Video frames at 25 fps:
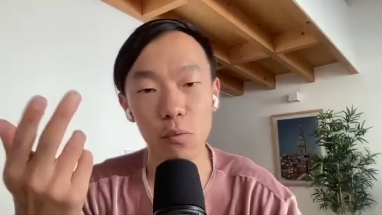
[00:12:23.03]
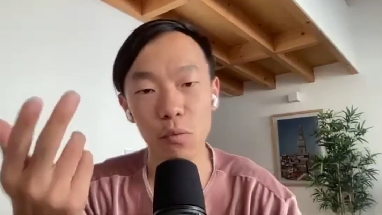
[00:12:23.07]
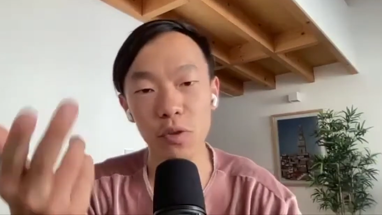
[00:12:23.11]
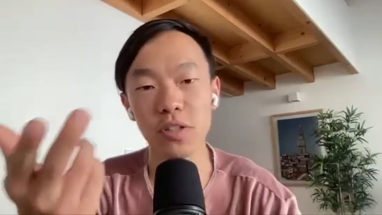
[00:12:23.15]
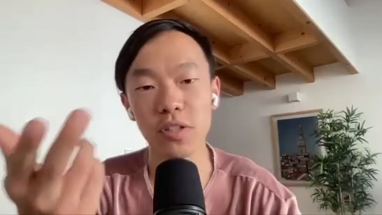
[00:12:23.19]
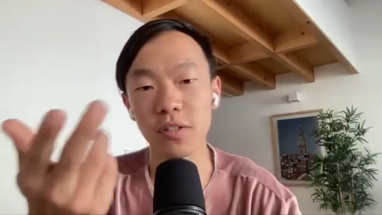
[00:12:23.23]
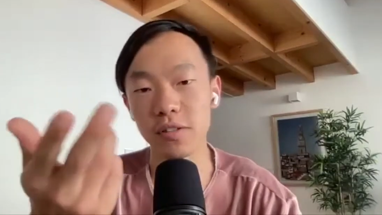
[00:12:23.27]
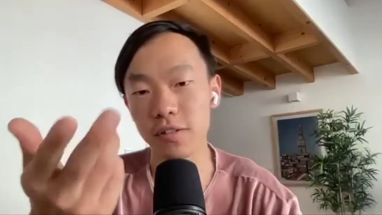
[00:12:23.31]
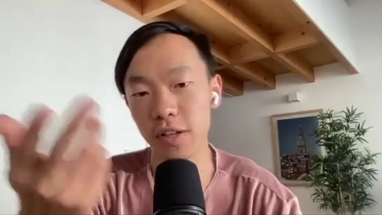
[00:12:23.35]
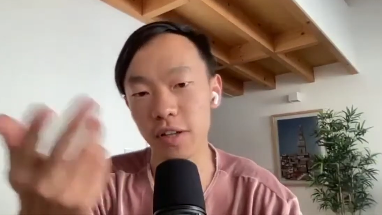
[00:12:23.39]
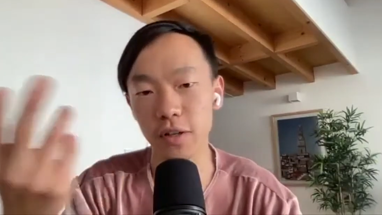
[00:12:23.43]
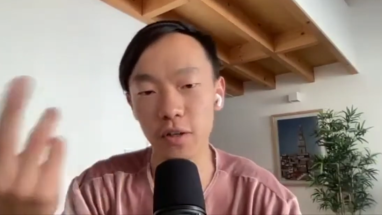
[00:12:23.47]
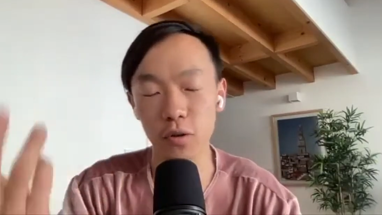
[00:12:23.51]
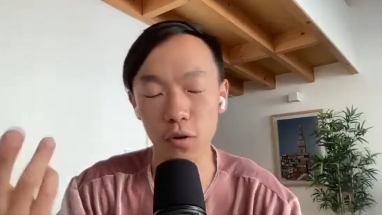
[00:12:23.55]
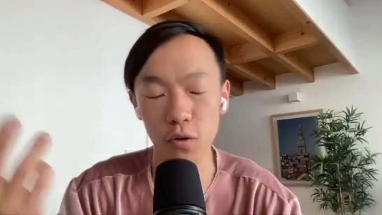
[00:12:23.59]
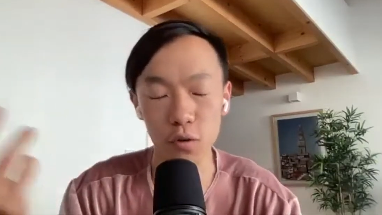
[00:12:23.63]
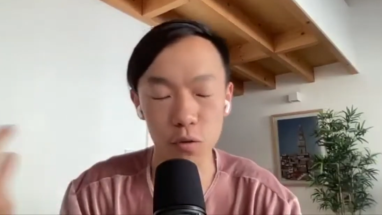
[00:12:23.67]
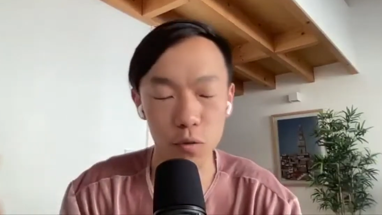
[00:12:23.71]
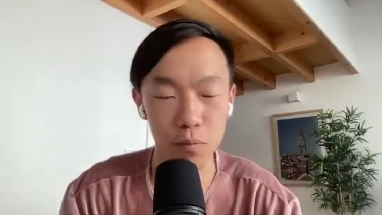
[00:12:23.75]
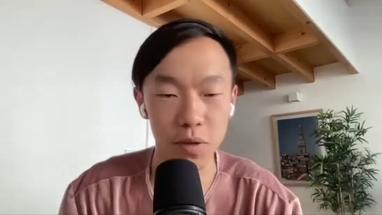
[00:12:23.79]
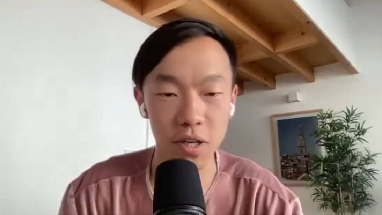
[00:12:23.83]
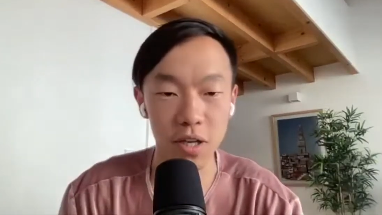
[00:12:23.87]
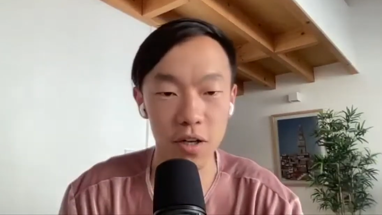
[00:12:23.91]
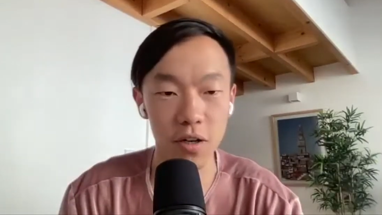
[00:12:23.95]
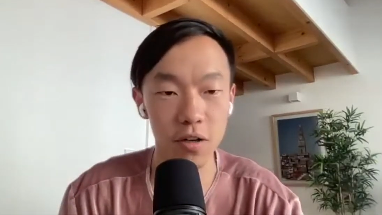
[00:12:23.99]
which is like,
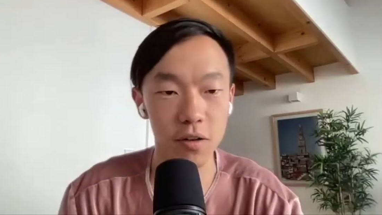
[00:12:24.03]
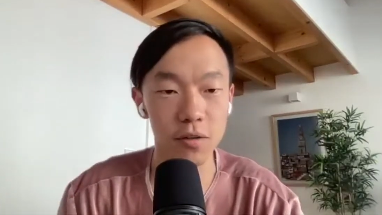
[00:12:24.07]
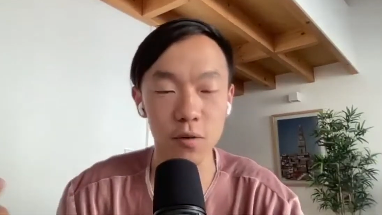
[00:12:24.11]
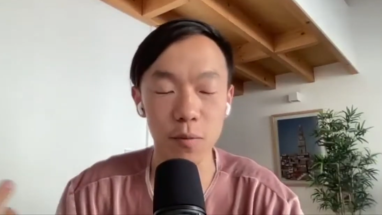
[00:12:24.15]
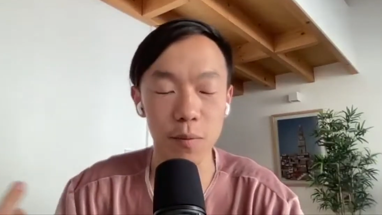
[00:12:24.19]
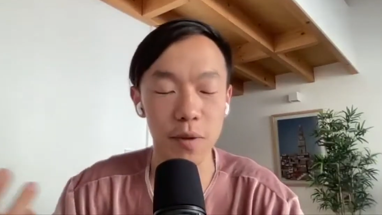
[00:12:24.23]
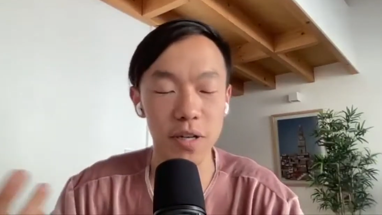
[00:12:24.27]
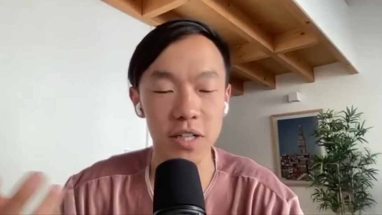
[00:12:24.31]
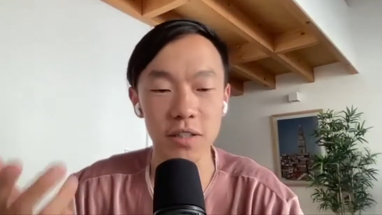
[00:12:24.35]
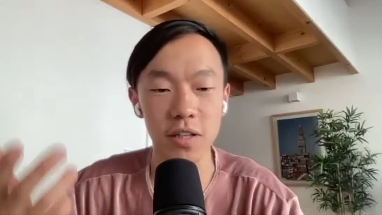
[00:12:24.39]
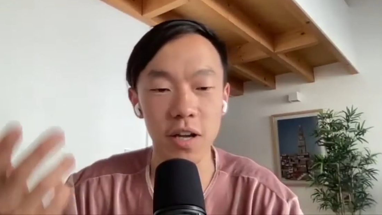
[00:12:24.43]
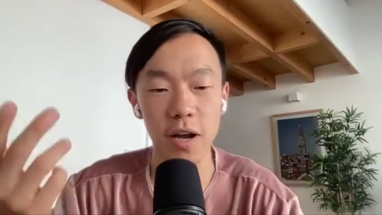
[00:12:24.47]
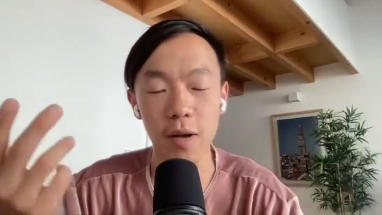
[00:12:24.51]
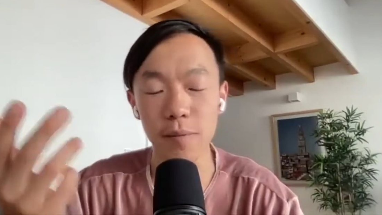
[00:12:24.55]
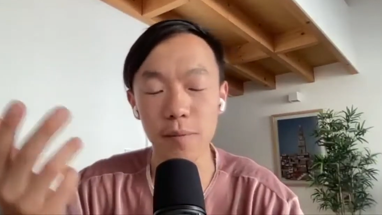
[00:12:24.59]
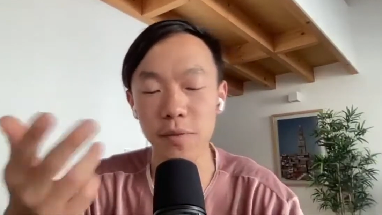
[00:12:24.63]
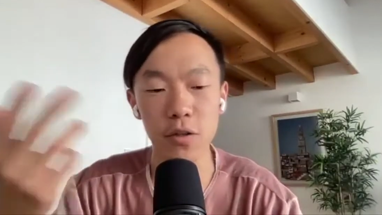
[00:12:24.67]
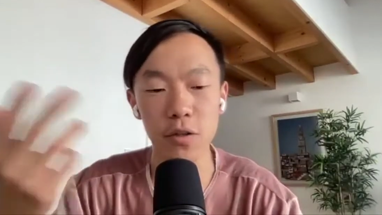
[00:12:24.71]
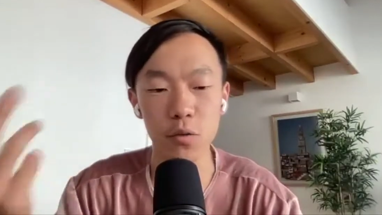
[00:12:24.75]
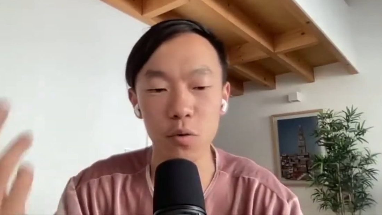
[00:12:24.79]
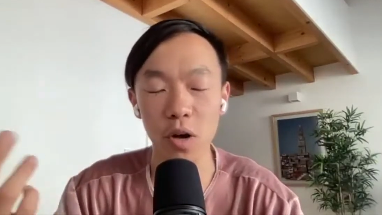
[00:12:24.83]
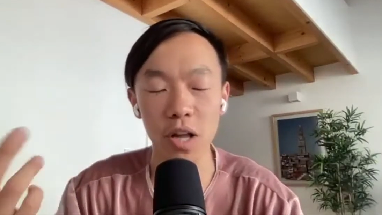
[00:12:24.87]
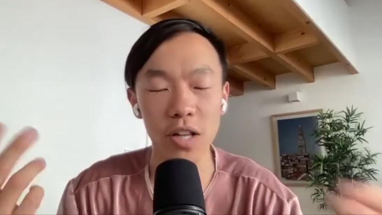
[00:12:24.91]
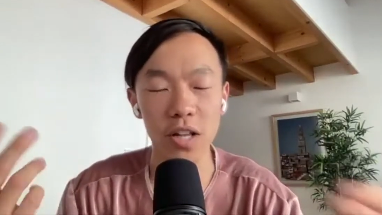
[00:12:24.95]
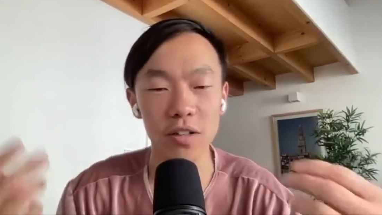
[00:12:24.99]
you've been here so many times and
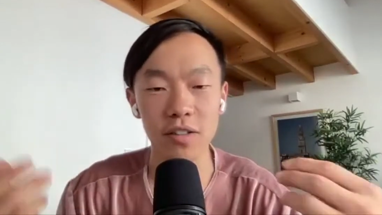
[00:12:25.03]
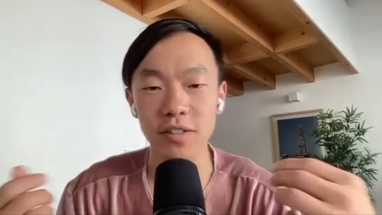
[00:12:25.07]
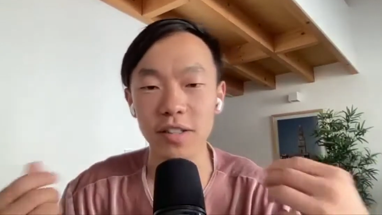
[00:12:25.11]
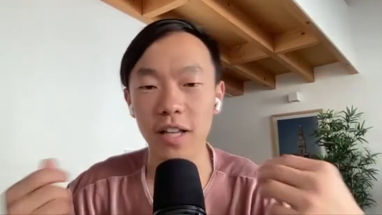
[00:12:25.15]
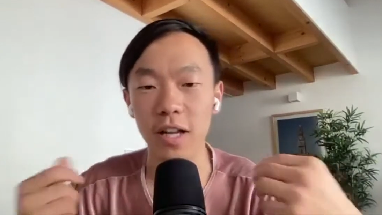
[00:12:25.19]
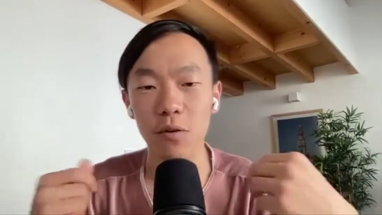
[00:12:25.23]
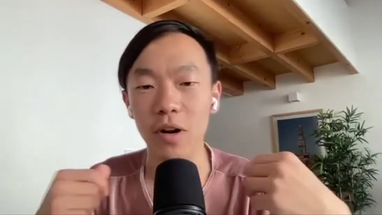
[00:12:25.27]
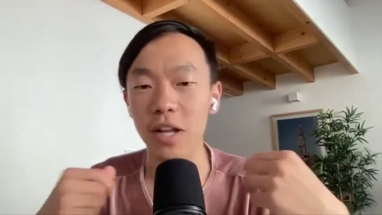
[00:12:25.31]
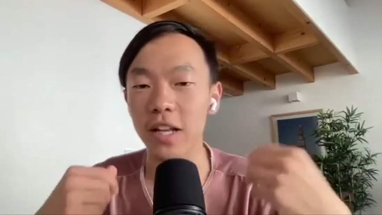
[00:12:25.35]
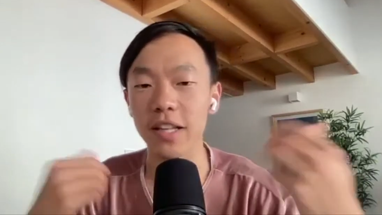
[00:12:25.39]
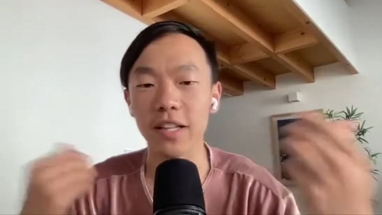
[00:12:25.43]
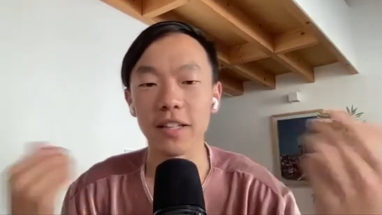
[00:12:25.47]
you understand, right?